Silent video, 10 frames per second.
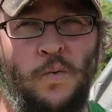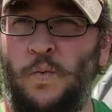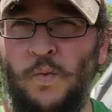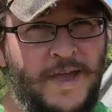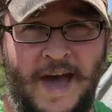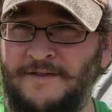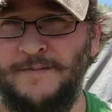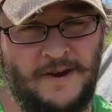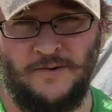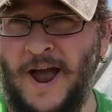we haven't
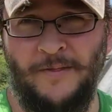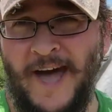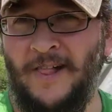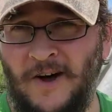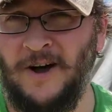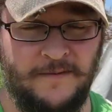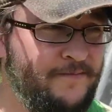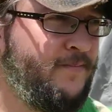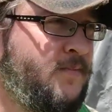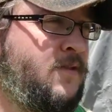been around that long
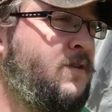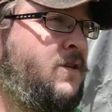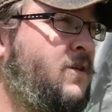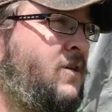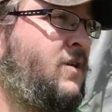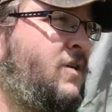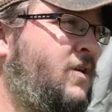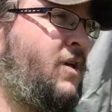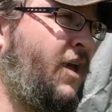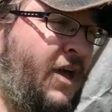
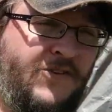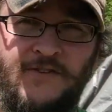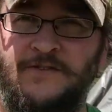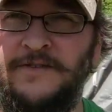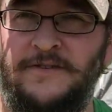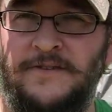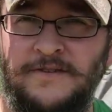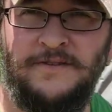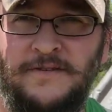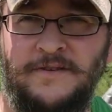as
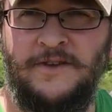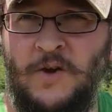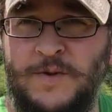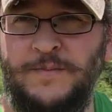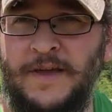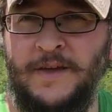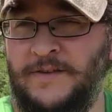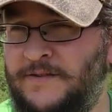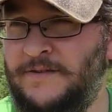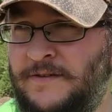human
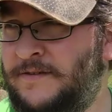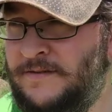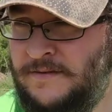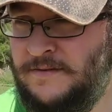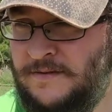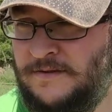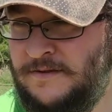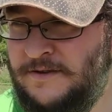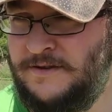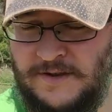beings
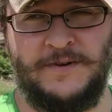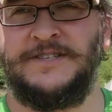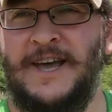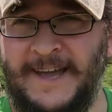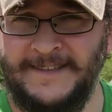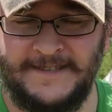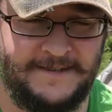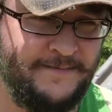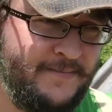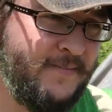doing science.